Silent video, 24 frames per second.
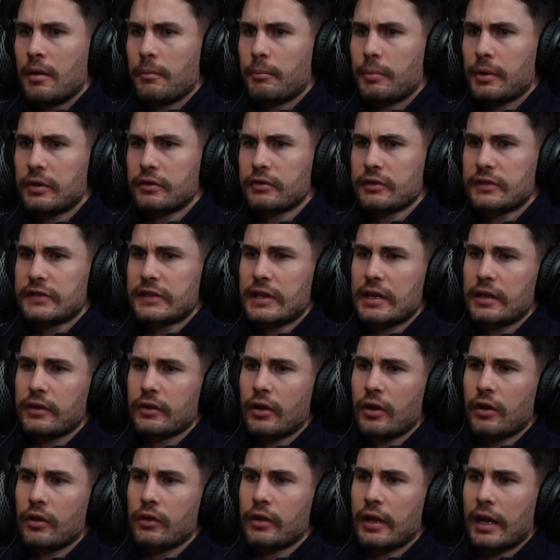interesting
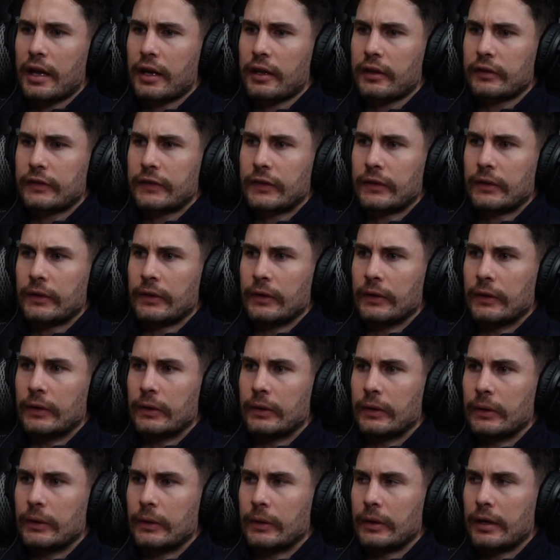though, like
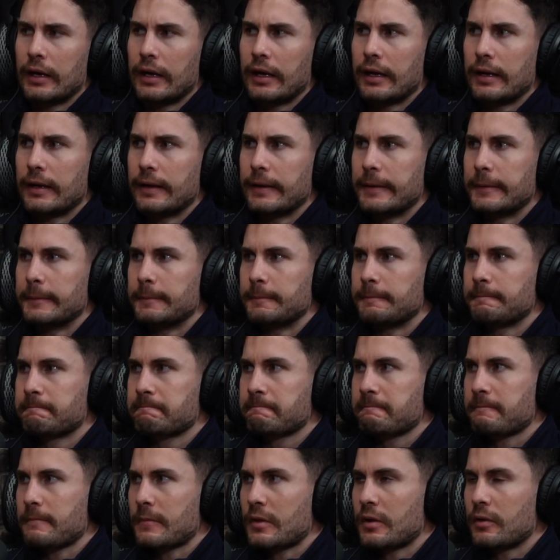to
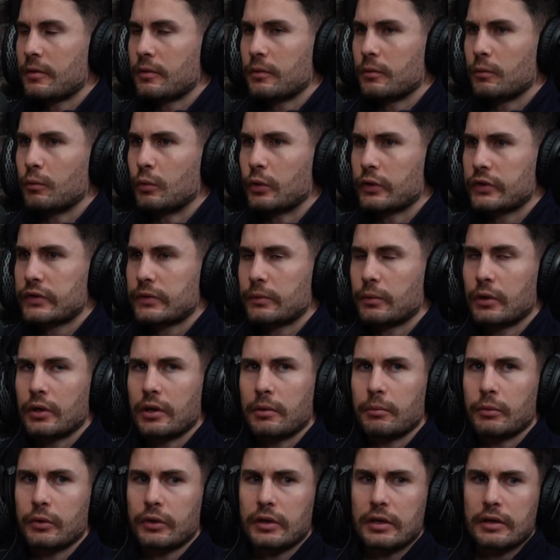what's the word
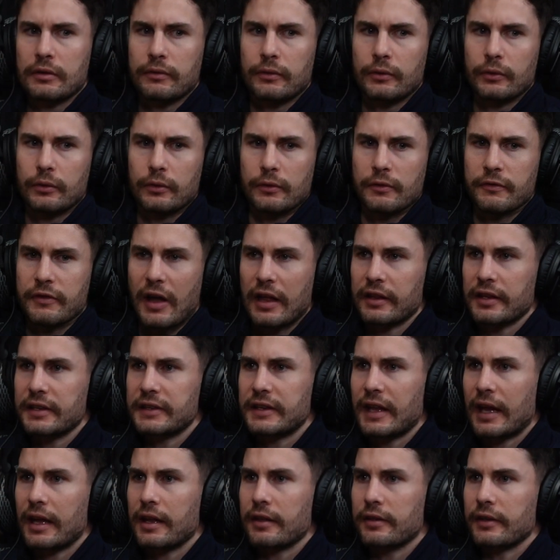I'm looking for?
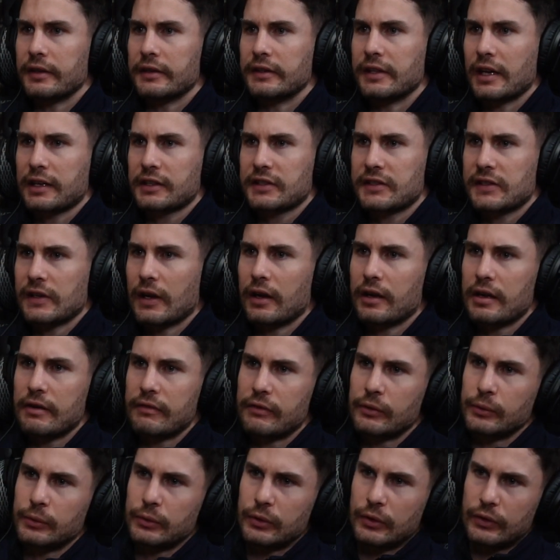Validate the DEXA if
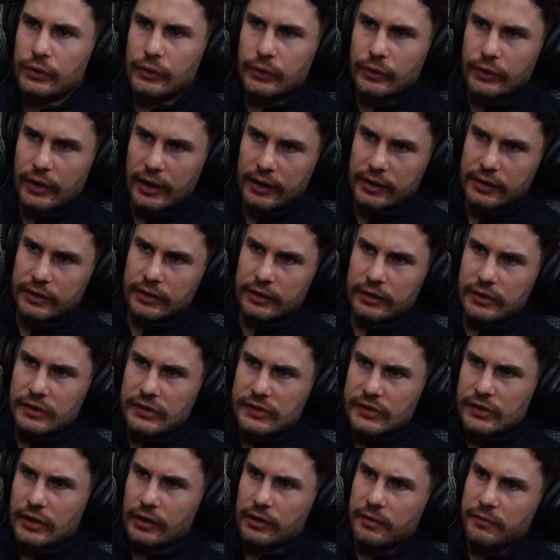you were to do like a
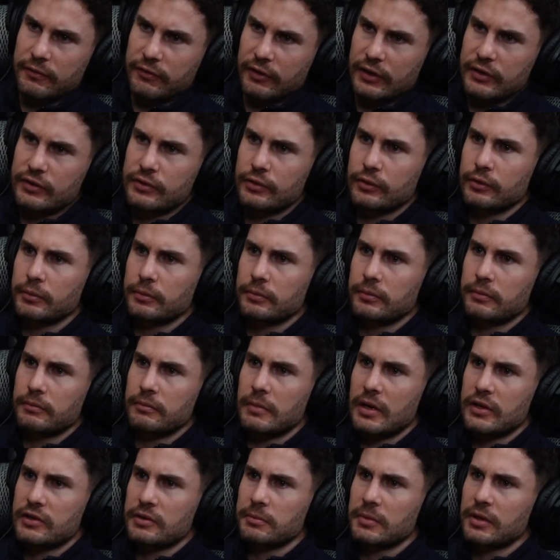circumferential
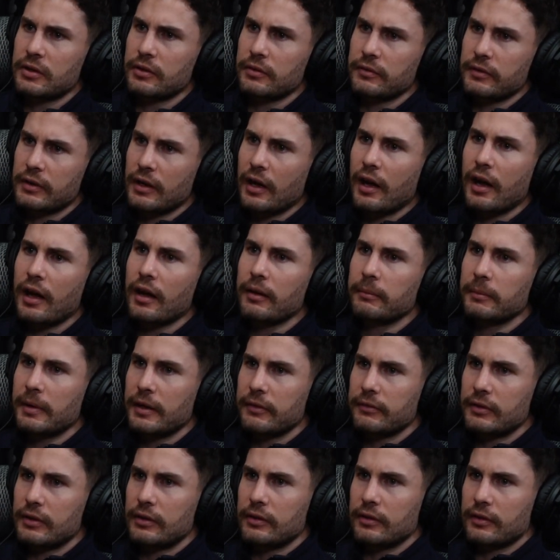measurement of your arm.
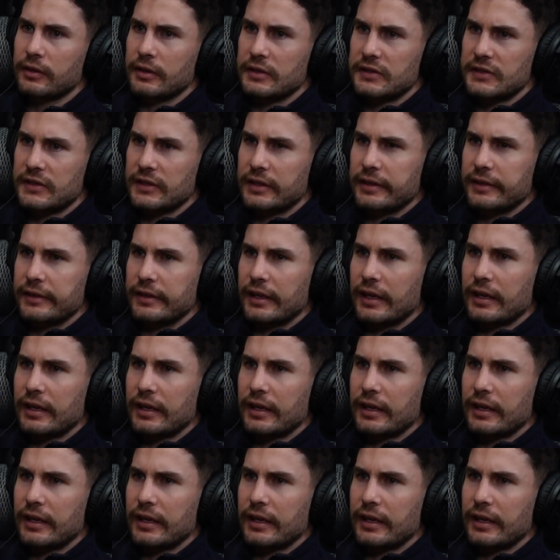You considered